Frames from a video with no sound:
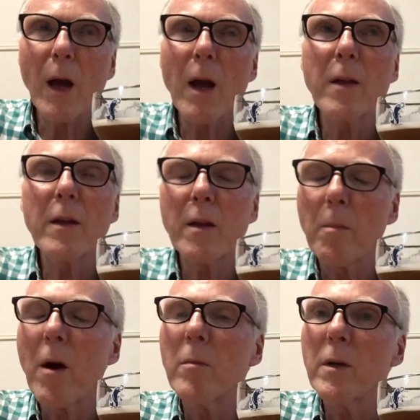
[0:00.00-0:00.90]
I think
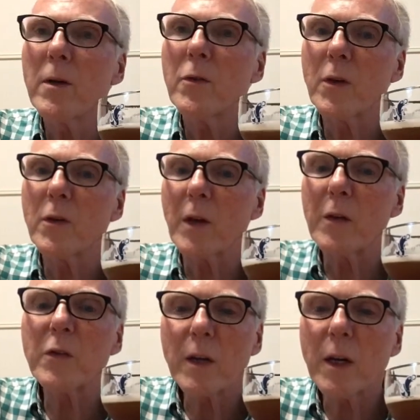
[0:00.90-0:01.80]
that probably is just
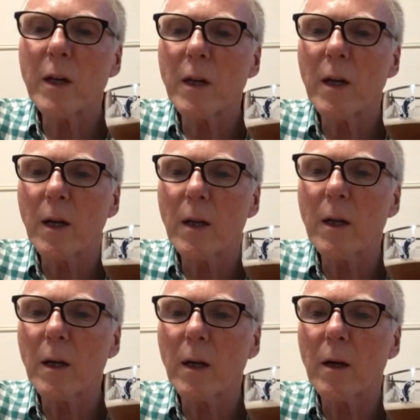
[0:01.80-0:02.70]
acidity in
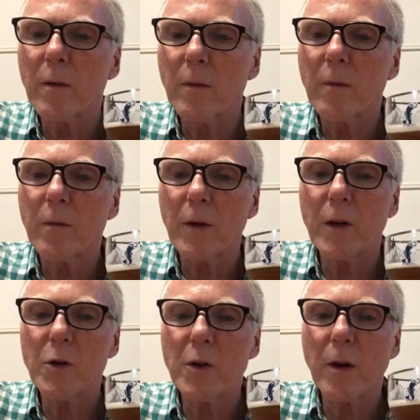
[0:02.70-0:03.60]
the
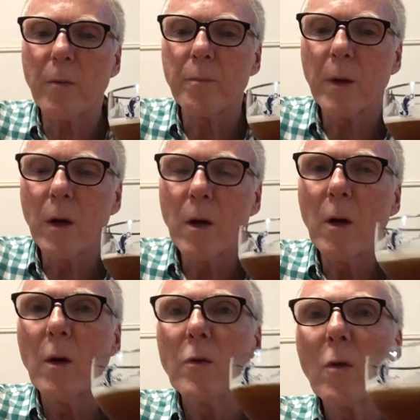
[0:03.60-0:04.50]
finish there.
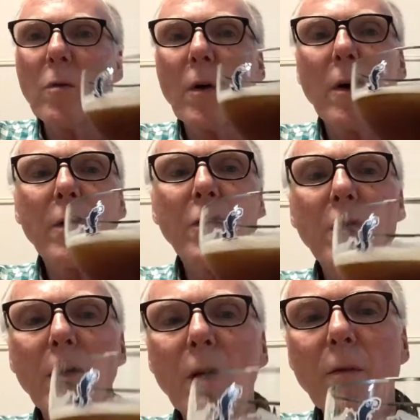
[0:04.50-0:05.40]
So overall, this
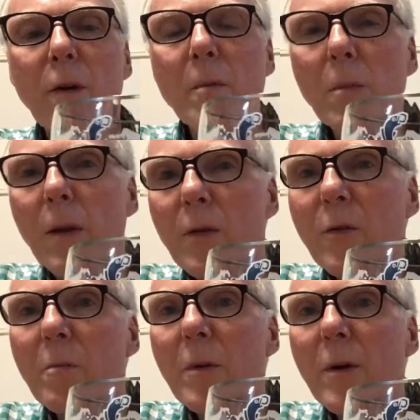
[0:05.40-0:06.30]
is a very
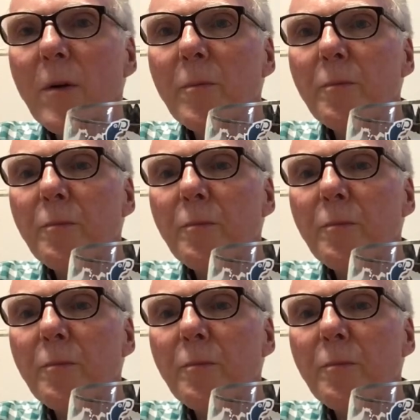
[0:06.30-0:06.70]
pleasant beer.